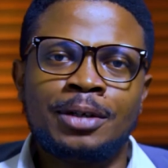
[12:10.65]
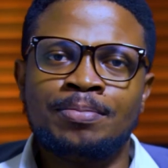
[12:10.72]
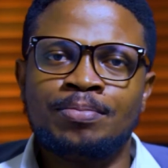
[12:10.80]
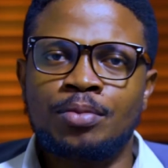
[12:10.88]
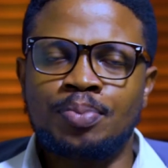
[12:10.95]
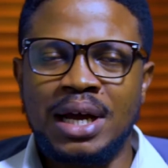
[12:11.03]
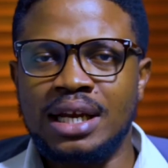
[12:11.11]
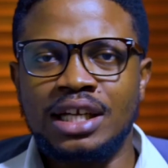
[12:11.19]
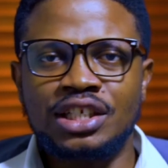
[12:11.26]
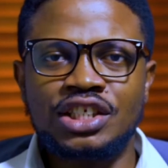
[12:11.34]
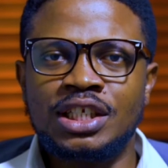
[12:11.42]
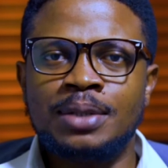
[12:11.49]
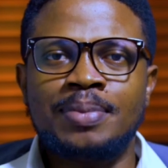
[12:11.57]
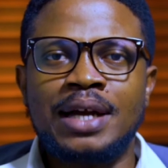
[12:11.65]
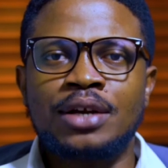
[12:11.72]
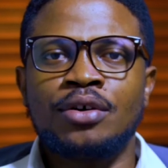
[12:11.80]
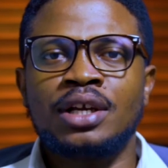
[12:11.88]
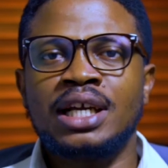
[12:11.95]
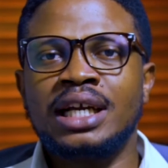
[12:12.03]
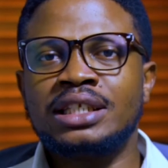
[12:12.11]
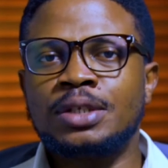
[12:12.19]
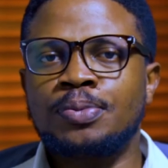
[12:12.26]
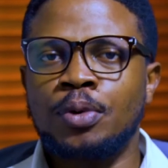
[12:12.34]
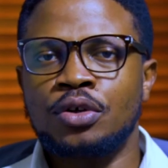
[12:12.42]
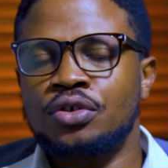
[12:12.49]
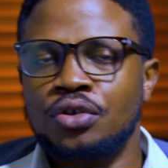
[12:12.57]
partnership, I don't get
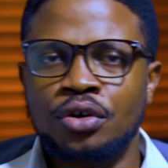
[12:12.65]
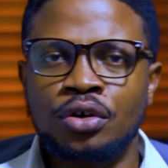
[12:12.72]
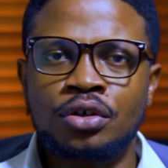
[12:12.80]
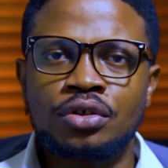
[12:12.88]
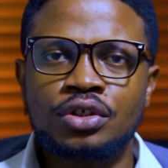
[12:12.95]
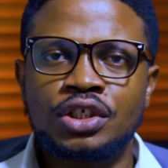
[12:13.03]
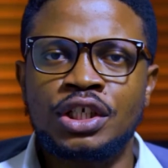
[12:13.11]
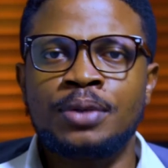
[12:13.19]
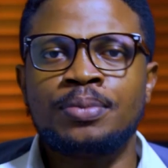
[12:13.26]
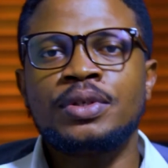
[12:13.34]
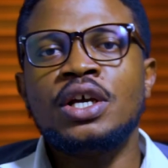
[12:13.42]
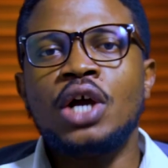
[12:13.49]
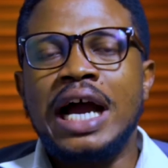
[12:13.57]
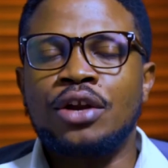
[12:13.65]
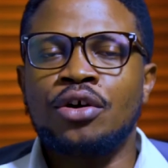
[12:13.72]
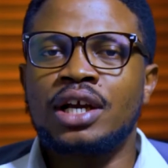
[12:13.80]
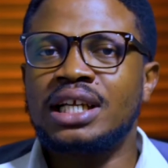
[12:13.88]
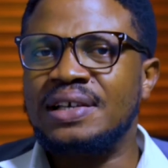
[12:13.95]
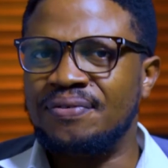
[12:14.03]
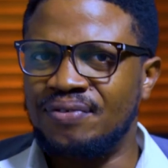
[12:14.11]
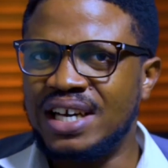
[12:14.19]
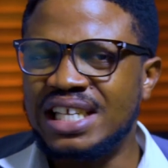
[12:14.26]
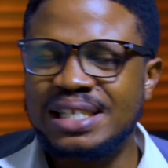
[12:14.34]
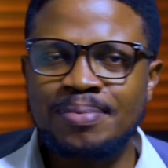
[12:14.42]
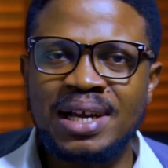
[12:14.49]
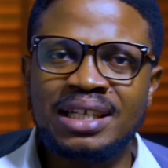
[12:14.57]
sponsorships, I don't get
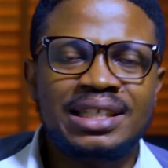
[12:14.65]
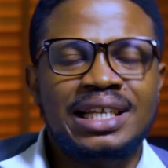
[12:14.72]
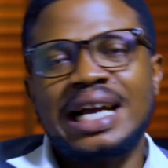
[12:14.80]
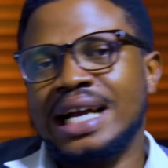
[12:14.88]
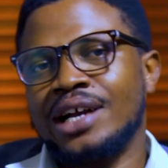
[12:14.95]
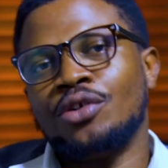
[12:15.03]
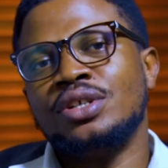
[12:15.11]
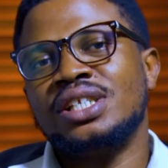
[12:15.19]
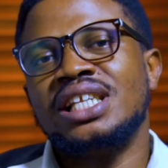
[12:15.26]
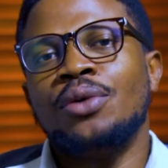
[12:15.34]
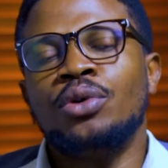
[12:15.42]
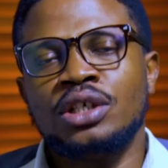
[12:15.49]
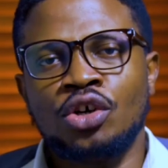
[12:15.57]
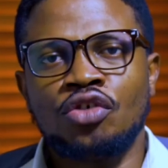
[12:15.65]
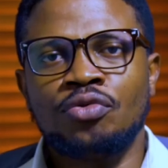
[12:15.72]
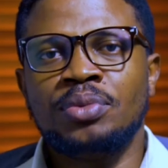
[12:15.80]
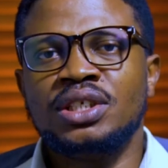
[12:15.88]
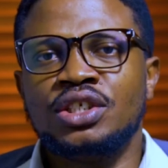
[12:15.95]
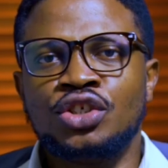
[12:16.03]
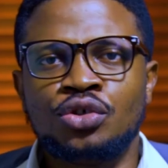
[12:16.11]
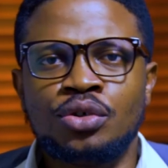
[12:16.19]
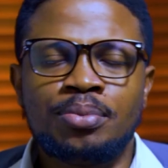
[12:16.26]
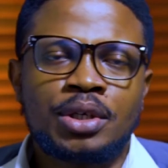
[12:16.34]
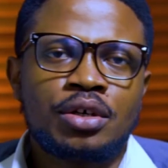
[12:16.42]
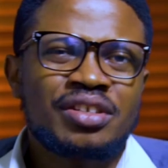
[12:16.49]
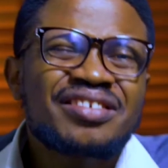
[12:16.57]
investment, and I can consider what the government is doing,
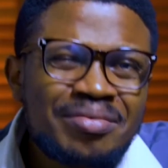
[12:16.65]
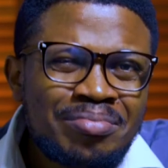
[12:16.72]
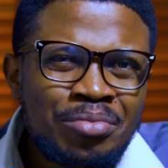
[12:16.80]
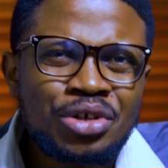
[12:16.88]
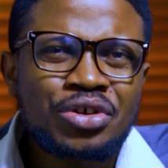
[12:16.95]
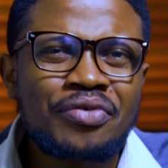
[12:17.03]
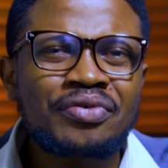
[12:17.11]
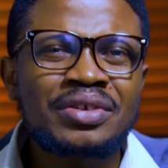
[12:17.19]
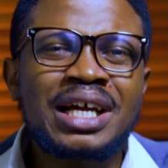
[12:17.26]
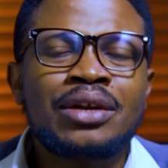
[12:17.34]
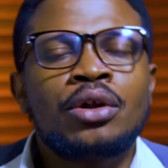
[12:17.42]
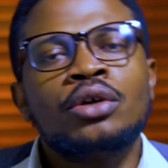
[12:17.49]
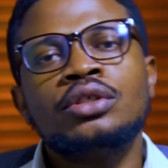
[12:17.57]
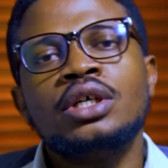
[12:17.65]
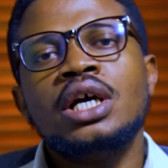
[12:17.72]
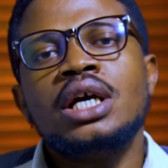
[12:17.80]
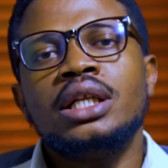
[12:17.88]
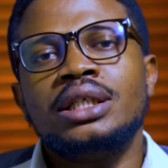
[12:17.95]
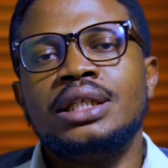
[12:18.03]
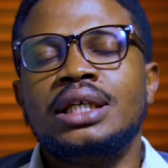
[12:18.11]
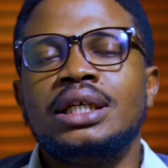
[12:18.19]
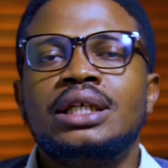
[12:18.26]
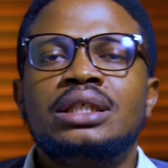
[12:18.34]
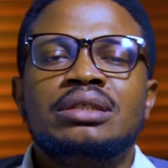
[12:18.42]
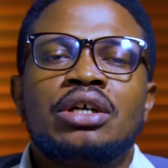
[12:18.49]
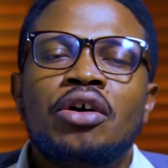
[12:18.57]
because most often than not,
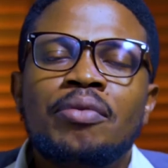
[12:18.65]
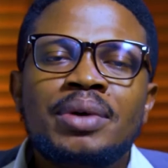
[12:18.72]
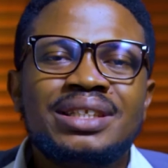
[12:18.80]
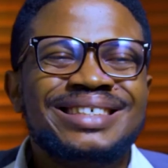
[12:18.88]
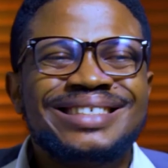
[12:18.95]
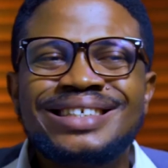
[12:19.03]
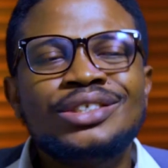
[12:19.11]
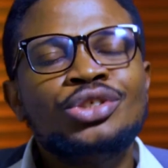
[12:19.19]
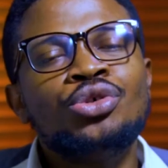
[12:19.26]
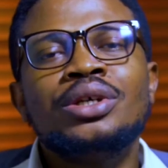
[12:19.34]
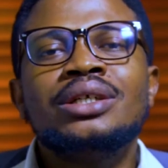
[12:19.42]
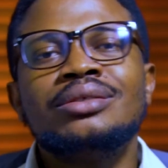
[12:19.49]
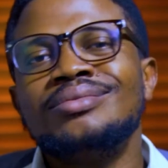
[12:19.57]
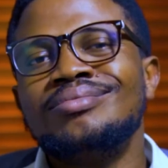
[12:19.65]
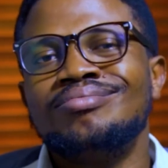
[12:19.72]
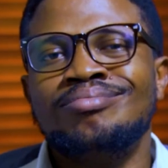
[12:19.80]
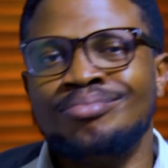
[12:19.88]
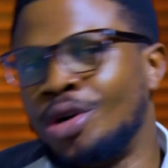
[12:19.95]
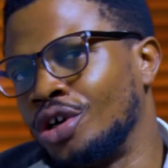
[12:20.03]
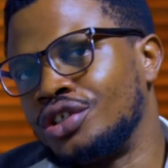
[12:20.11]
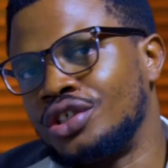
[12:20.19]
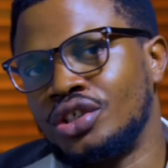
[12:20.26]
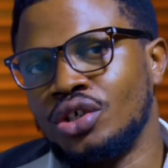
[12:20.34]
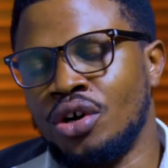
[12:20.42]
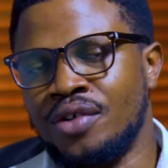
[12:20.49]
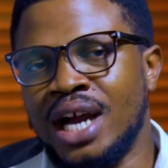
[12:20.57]
the government isn't doing much.
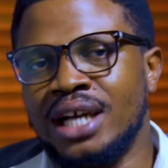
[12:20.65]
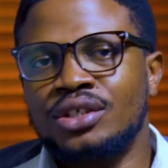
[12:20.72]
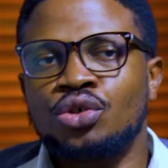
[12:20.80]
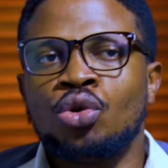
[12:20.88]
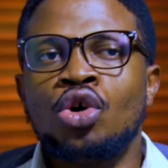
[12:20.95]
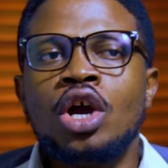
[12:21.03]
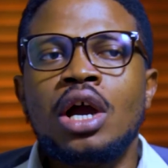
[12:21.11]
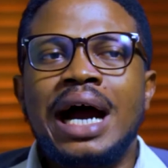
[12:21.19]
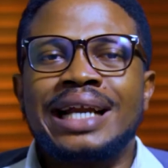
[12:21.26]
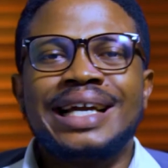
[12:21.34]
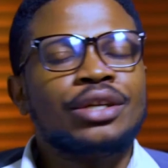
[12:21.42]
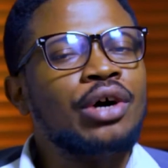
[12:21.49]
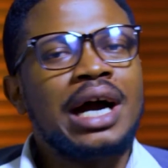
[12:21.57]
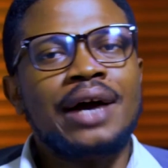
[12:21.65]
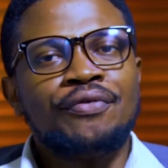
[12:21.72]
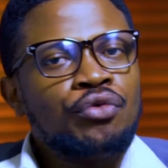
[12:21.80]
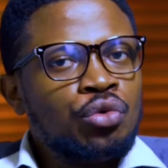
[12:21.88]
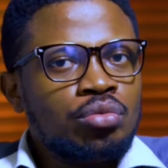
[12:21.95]
All right, so, and I don't have to